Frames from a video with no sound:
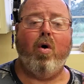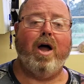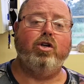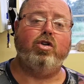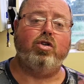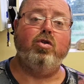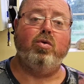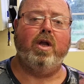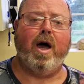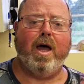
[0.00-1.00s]
I just knew
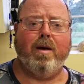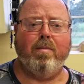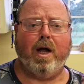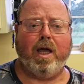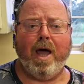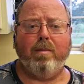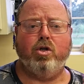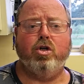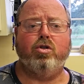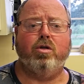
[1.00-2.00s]
that I had my
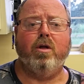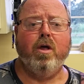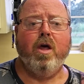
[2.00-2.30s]
cabbages, and